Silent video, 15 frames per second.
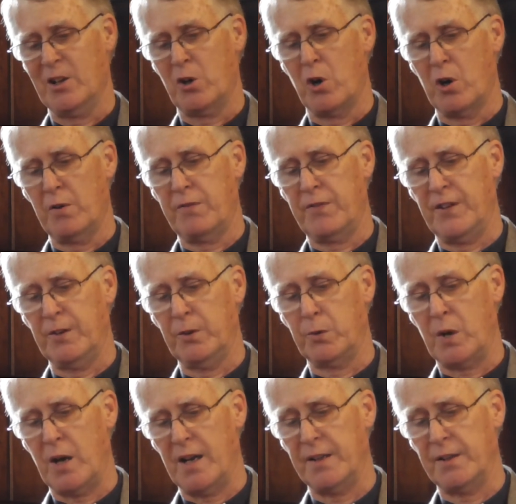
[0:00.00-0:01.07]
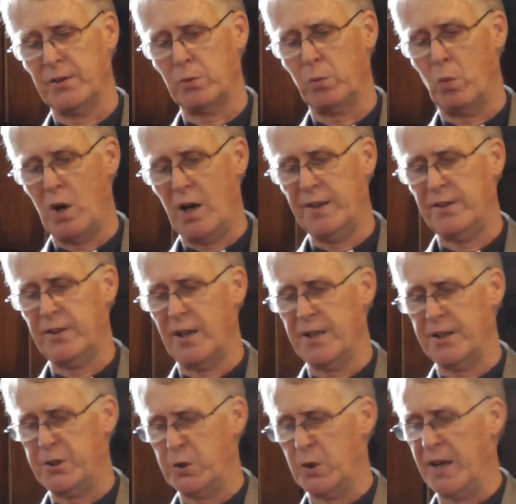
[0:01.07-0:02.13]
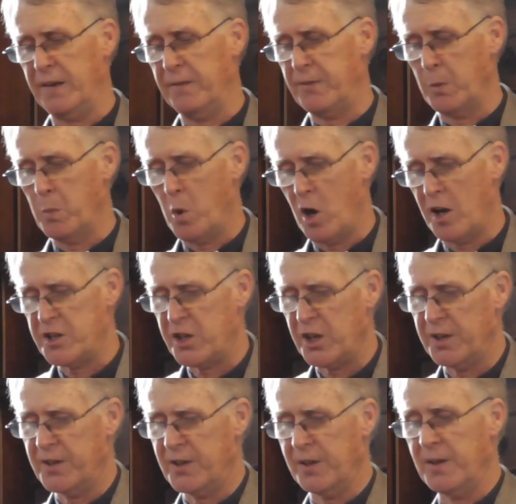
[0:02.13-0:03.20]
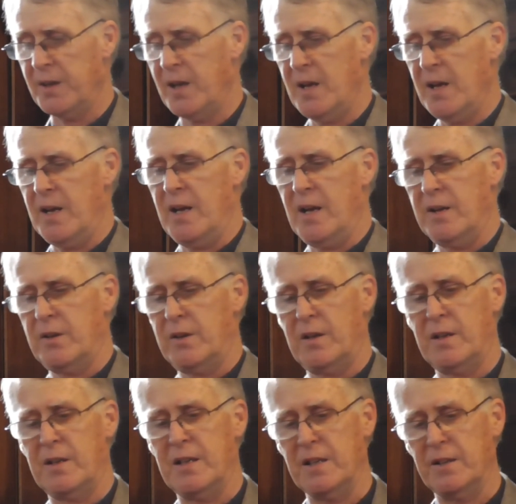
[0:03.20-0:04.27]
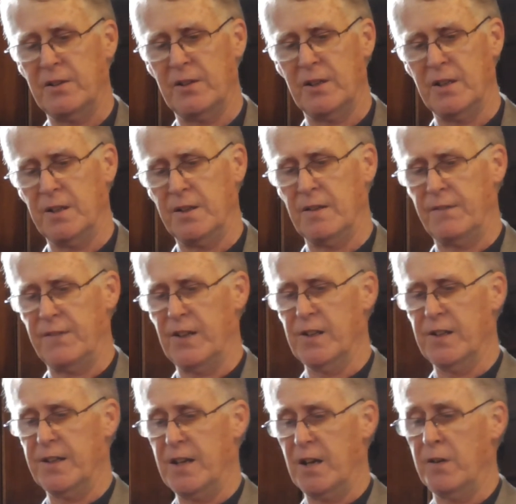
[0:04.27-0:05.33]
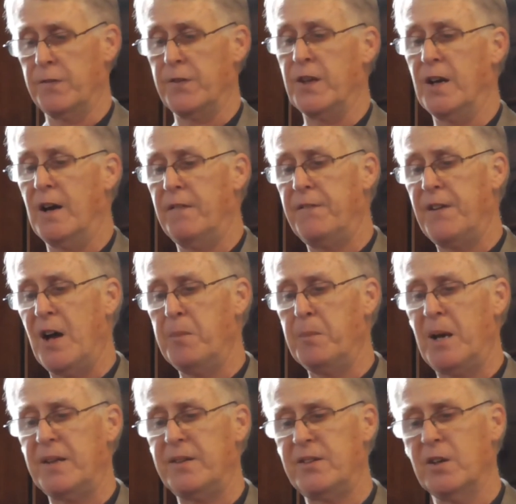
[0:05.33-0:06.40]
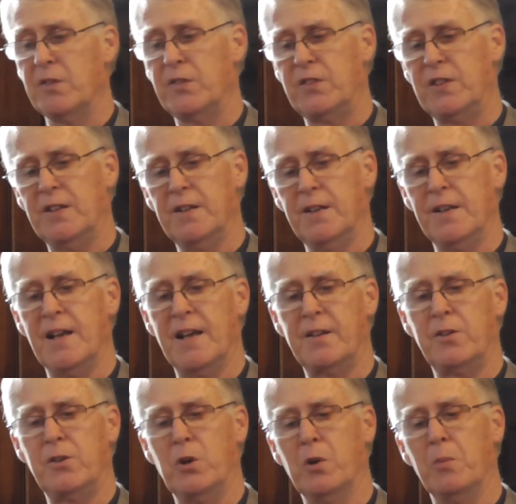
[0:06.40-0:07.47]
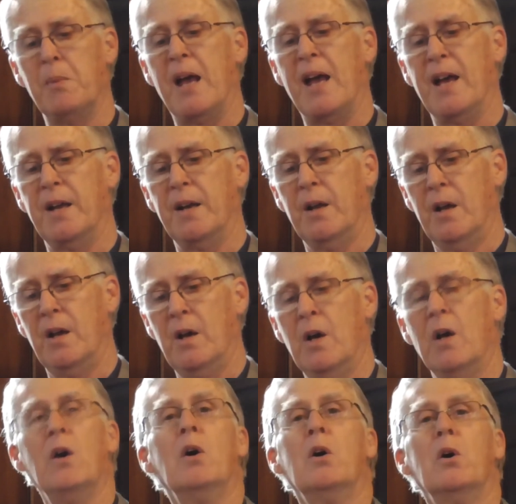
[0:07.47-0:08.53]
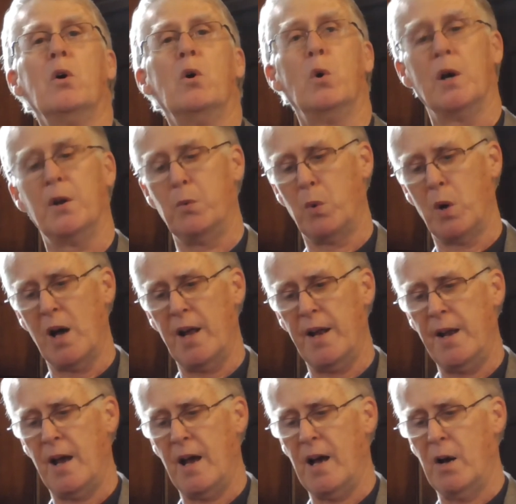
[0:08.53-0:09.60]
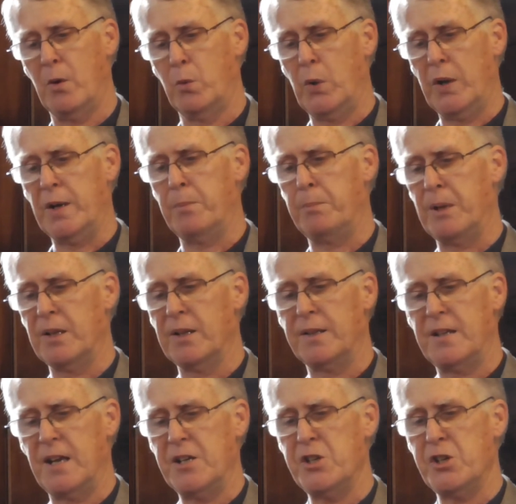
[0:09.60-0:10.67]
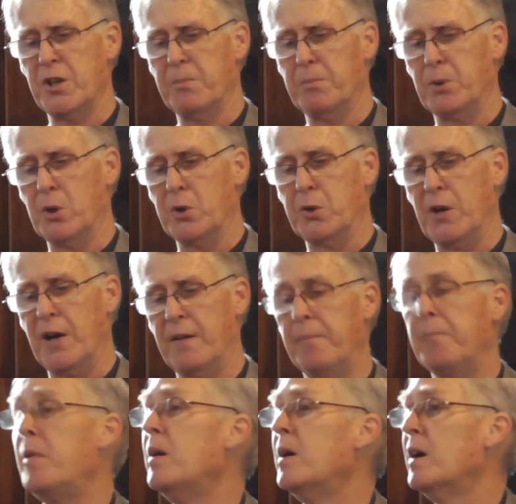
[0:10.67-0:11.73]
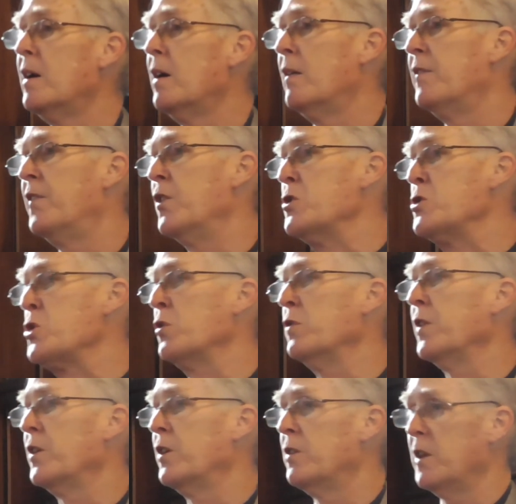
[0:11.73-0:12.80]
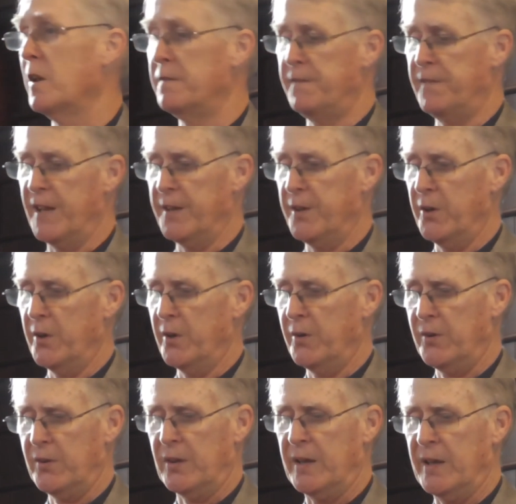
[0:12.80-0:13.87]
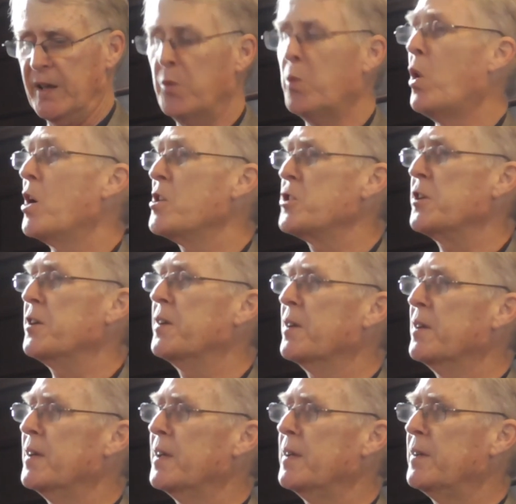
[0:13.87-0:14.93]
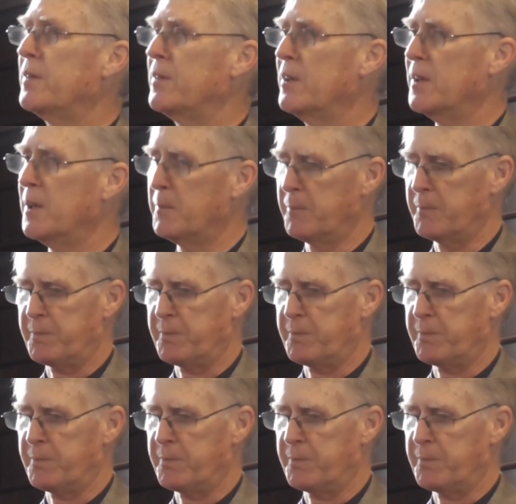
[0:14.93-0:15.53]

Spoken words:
Kornfield writes, "Once on a train from Washington, D.C. to Philadelphia, I found myself seated next to a man who had run a rehabilitation program for juvenile offenders in Washington, D.C.